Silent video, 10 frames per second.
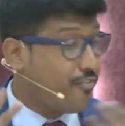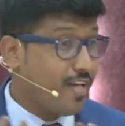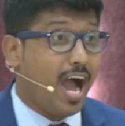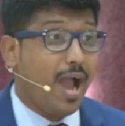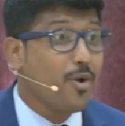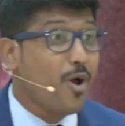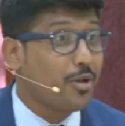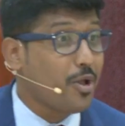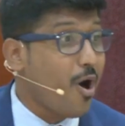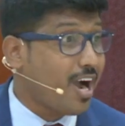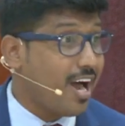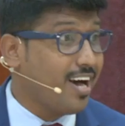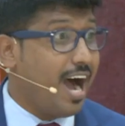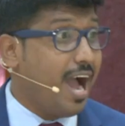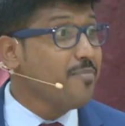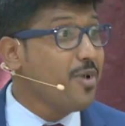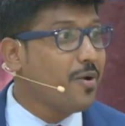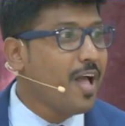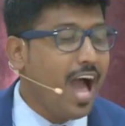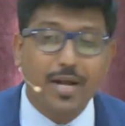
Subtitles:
I